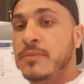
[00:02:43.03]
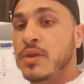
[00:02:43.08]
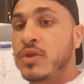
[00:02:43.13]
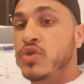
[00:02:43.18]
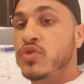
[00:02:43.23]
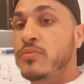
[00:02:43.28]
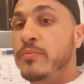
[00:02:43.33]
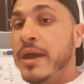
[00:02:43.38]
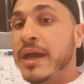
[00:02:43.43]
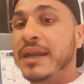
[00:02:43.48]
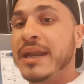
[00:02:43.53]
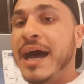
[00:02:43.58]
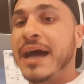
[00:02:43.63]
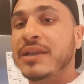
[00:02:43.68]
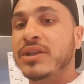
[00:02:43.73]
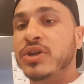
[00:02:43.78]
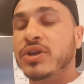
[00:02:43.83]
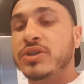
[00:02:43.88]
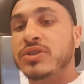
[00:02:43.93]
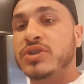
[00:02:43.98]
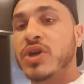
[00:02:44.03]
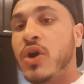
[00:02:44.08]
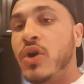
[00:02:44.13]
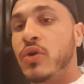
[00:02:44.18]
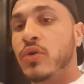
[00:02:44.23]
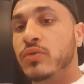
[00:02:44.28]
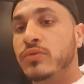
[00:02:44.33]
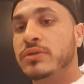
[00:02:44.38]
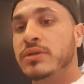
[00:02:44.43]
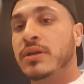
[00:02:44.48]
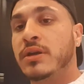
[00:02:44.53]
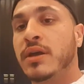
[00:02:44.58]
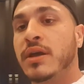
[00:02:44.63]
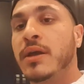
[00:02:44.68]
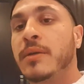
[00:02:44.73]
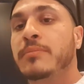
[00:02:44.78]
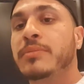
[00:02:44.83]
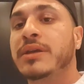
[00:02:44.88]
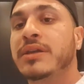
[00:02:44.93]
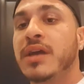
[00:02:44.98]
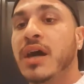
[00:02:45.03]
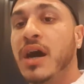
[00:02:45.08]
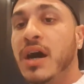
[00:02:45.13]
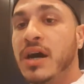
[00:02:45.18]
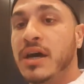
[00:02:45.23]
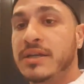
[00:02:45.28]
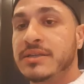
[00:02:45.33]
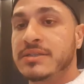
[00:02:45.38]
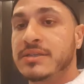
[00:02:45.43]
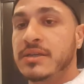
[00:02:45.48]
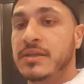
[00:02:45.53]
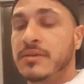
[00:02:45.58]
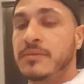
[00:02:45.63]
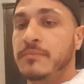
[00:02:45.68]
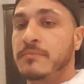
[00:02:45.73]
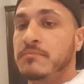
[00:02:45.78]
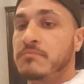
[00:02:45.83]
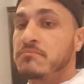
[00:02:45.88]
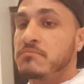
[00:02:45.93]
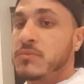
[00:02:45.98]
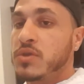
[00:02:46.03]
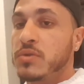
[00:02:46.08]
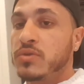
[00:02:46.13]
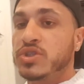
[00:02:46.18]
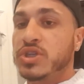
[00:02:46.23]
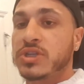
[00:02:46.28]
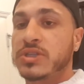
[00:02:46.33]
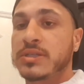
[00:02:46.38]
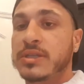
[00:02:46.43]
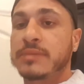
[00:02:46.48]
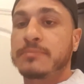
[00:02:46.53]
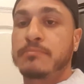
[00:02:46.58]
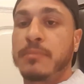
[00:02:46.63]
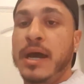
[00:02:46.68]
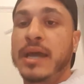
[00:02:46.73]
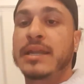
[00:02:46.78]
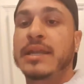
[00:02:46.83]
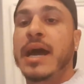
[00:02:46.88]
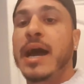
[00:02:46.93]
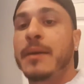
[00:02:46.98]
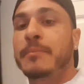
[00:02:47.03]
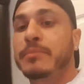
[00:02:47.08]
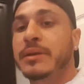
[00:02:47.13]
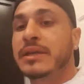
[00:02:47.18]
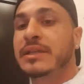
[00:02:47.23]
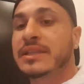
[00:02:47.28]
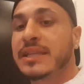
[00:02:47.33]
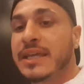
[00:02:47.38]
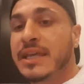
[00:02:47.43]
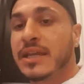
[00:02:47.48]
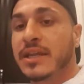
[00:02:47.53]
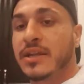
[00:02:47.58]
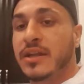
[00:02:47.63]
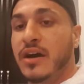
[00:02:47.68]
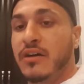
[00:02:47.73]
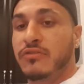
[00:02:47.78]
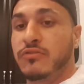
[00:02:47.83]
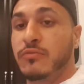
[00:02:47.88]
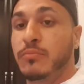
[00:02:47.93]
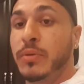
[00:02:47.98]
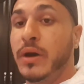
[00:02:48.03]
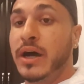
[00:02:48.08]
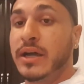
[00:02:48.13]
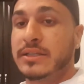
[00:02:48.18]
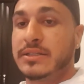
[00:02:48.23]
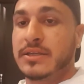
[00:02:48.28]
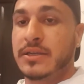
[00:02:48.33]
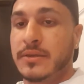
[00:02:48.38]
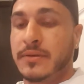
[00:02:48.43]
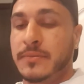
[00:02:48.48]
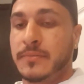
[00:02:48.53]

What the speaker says: you may not look toned because you just might not be lean enough. But